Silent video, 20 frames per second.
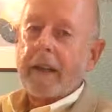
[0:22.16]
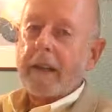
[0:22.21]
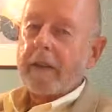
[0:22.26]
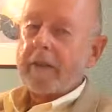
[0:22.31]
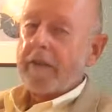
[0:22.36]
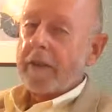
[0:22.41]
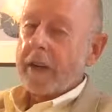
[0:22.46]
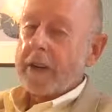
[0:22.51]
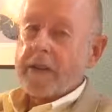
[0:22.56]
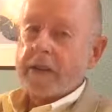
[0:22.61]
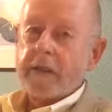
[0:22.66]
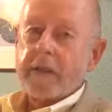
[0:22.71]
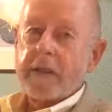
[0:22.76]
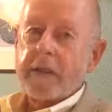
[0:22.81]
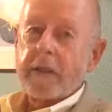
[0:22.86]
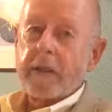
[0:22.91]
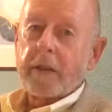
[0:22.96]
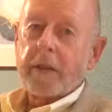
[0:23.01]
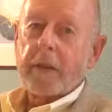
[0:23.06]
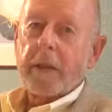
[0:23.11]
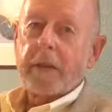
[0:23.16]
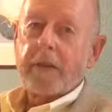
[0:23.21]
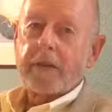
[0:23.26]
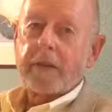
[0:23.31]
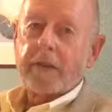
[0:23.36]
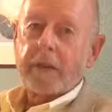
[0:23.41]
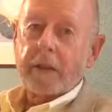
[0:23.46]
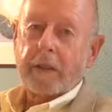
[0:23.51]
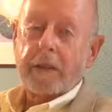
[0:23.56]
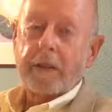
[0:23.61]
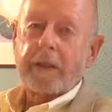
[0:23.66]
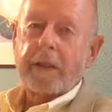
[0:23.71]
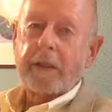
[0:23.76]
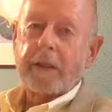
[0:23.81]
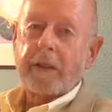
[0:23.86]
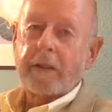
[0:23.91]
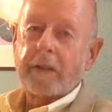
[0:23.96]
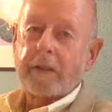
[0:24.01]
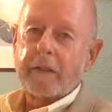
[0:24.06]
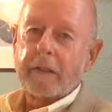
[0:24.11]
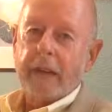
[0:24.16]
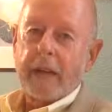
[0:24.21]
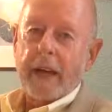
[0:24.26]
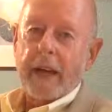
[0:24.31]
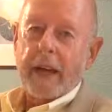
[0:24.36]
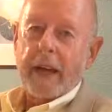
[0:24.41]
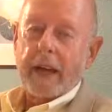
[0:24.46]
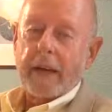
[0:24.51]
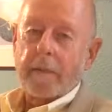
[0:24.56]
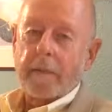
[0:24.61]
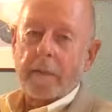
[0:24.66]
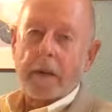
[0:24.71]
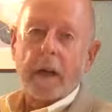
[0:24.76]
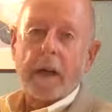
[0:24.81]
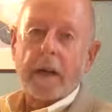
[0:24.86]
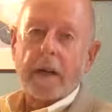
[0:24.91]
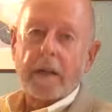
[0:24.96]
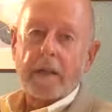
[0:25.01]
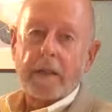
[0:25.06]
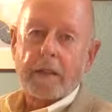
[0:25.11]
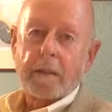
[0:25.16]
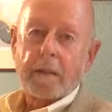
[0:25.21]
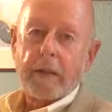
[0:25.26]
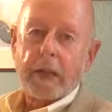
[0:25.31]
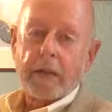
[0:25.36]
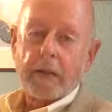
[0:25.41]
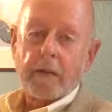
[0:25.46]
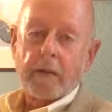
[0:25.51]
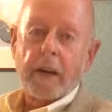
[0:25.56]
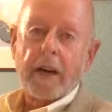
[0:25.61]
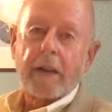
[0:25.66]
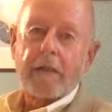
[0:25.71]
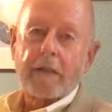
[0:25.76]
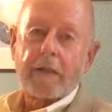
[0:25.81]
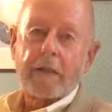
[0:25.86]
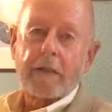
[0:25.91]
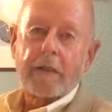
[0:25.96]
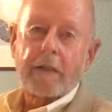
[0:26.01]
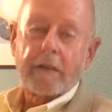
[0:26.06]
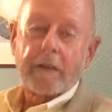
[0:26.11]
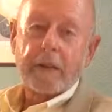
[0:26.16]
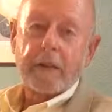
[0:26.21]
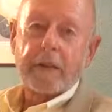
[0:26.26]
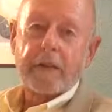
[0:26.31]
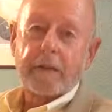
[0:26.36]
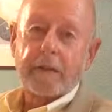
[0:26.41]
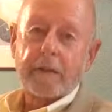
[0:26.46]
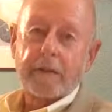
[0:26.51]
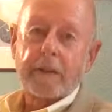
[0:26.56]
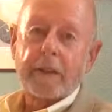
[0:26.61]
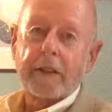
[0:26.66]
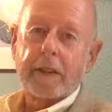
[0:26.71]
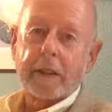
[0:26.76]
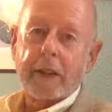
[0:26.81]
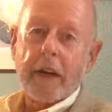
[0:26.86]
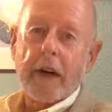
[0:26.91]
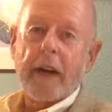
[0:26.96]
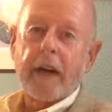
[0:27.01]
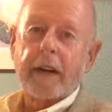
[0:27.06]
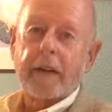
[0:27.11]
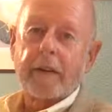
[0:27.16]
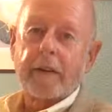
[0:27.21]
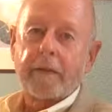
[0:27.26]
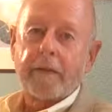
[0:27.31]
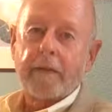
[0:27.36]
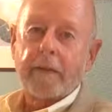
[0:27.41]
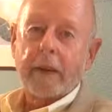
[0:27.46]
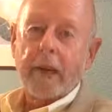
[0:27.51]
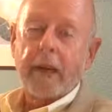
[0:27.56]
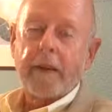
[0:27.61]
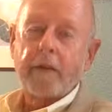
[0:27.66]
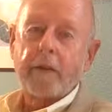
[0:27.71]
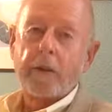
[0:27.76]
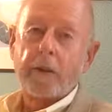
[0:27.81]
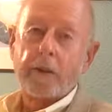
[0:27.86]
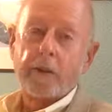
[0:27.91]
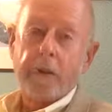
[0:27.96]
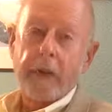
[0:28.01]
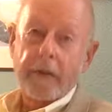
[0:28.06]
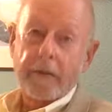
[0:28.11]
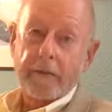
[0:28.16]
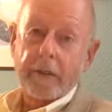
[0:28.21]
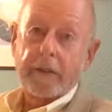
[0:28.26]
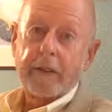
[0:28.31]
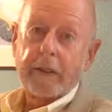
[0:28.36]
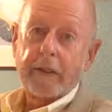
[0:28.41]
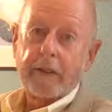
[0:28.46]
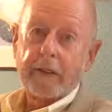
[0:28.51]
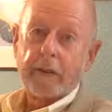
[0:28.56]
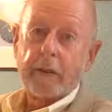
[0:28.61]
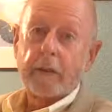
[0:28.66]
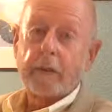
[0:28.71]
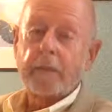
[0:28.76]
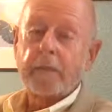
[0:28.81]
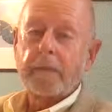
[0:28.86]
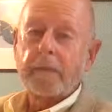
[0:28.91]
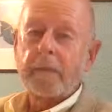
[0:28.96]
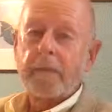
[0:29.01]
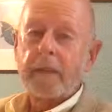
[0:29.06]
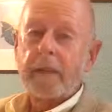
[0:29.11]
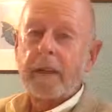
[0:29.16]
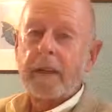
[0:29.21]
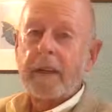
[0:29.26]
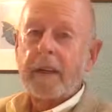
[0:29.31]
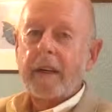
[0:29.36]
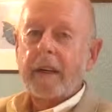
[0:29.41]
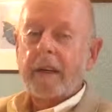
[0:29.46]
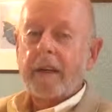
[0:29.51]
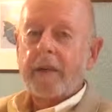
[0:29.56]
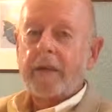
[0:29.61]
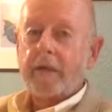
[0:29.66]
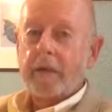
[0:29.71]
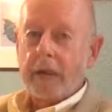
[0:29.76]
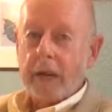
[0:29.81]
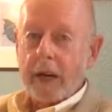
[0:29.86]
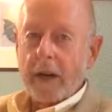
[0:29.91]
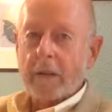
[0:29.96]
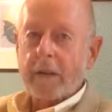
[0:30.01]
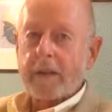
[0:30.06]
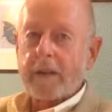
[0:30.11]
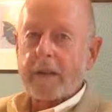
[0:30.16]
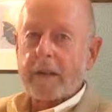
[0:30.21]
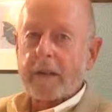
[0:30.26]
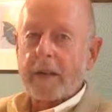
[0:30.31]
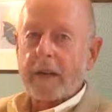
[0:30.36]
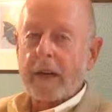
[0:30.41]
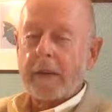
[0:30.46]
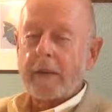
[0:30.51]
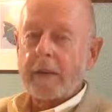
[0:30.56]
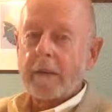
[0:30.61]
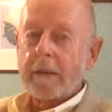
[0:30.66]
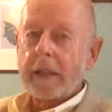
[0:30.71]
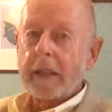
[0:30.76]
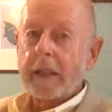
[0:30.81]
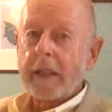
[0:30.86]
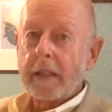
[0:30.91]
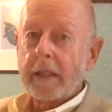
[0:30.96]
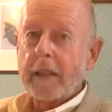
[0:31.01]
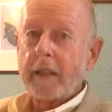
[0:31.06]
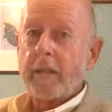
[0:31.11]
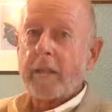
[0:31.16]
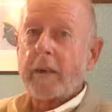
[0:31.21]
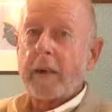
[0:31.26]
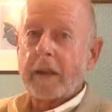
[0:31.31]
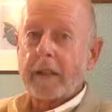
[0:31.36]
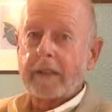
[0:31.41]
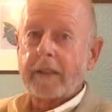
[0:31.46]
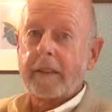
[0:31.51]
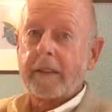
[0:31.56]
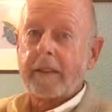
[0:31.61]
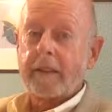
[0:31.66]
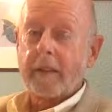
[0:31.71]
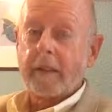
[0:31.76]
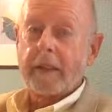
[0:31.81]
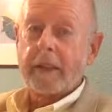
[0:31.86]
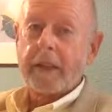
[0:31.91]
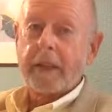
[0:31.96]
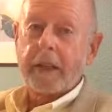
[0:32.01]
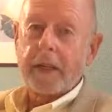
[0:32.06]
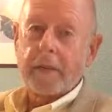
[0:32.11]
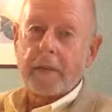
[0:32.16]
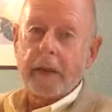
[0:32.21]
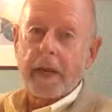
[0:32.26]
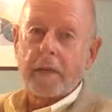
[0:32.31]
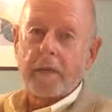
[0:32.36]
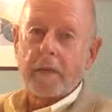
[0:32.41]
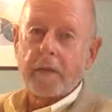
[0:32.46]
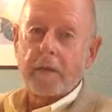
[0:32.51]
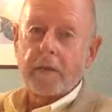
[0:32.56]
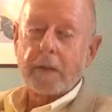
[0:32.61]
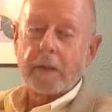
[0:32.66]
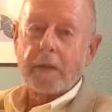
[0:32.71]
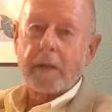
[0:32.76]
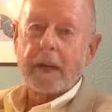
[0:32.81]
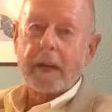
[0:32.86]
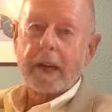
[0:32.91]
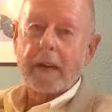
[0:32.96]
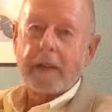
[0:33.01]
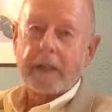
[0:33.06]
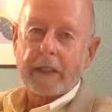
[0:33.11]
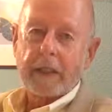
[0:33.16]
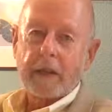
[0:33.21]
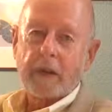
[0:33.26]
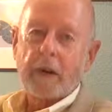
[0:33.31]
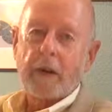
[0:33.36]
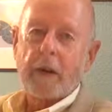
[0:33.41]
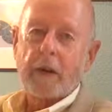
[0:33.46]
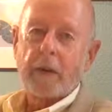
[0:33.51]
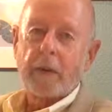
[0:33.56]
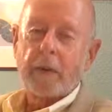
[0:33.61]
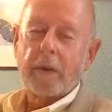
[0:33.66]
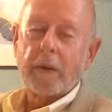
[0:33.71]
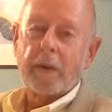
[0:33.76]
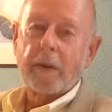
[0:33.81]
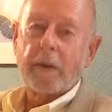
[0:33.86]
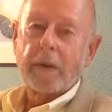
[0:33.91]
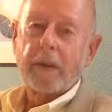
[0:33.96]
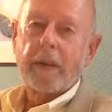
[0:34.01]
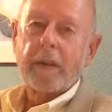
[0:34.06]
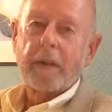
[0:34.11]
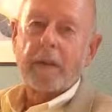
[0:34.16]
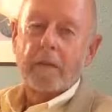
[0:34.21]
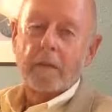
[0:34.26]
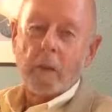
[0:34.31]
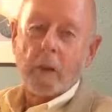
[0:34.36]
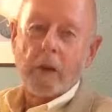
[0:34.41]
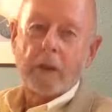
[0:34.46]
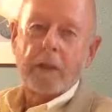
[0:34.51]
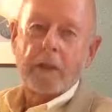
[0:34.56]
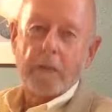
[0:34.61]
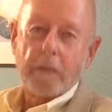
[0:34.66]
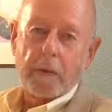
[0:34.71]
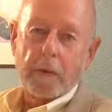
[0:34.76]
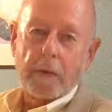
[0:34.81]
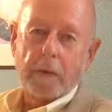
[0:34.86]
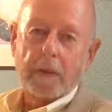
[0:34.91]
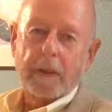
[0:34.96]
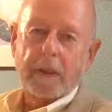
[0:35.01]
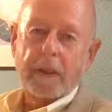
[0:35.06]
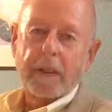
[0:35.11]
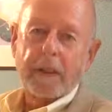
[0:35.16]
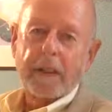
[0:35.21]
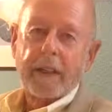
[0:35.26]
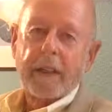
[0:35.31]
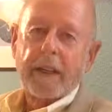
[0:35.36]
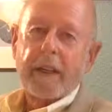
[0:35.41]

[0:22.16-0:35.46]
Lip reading: investors in U.S. securities and bonds may drive interest rates severely higher, and do that very soon. So now is the time to begin the process of thinking about moving by having a talk with your mortgage broker.